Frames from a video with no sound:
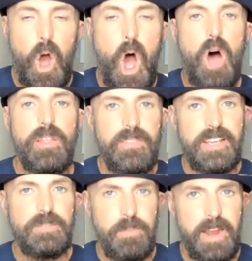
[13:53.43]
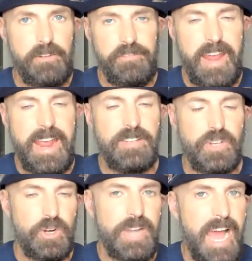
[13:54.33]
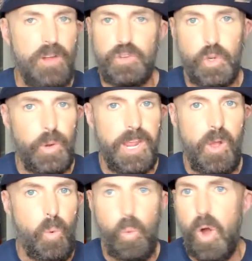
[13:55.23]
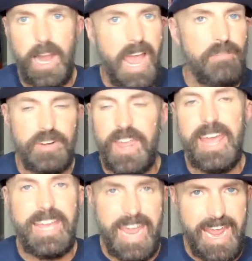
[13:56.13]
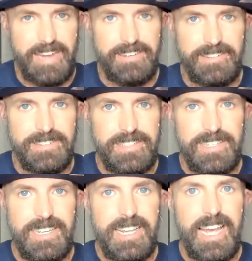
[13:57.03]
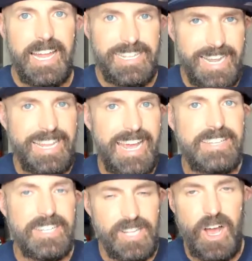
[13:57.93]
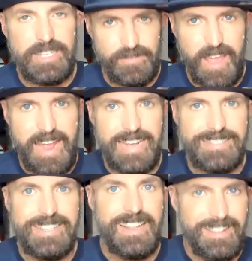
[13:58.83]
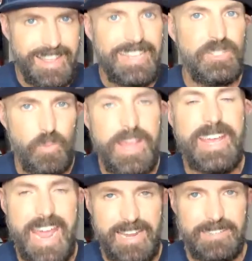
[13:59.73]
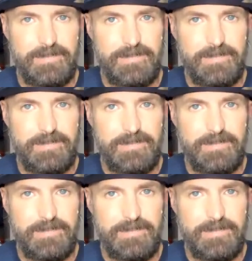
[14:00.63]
All of these Bear fans are now doing whatever they can to get to Las Vegas this weekend.